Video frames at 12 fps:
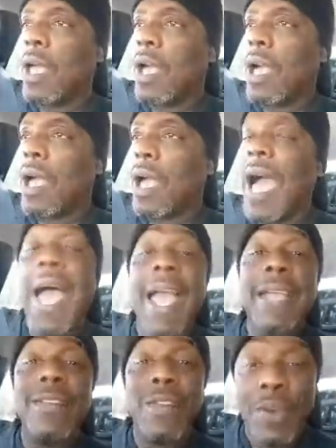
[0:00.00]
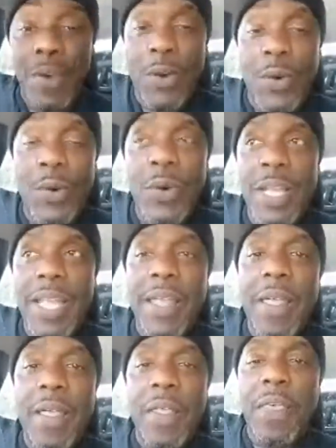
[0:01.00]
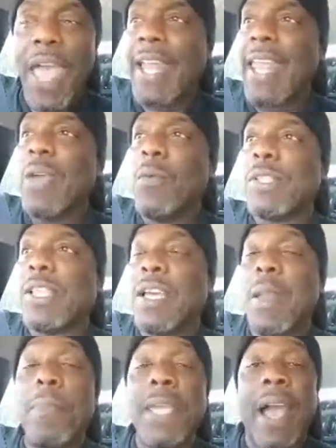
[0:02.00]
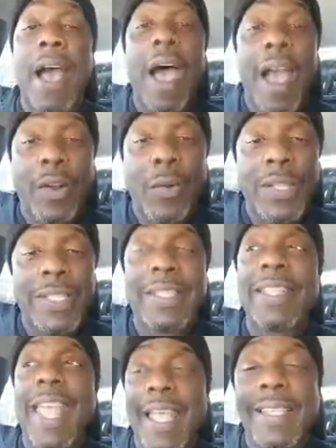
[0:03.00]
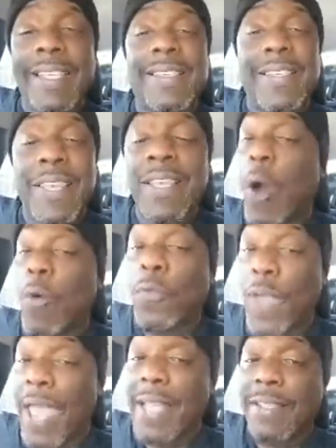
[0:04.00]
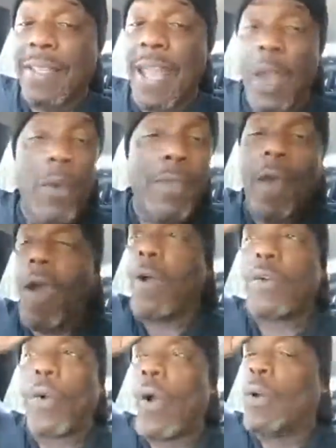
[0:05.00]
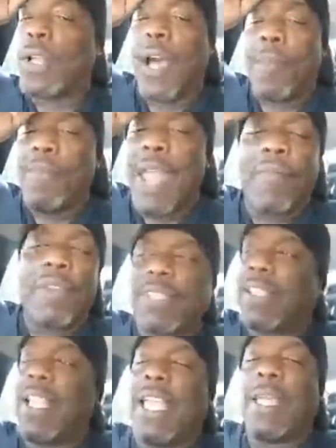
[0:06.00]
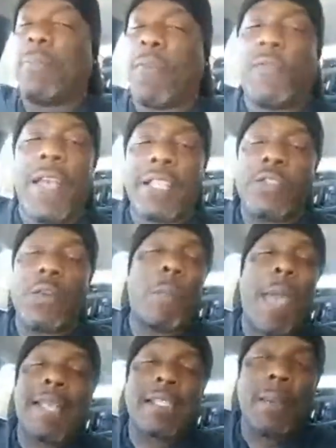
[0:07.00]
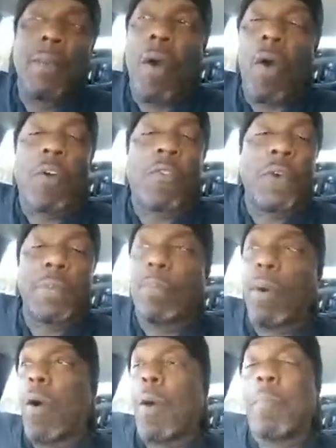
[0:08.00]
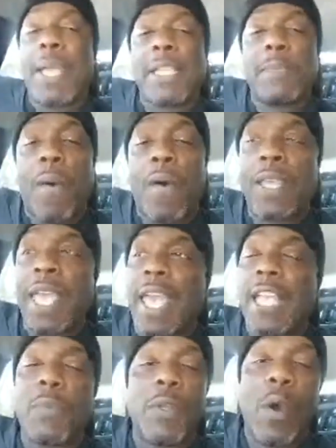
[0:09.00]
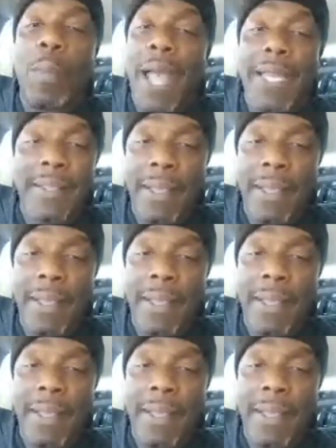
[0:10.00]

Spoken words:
I knew that it was going to be an awkward thing to see no fans in there. We've all grown up, never seen professional basketball or football or baseball games with nobody there.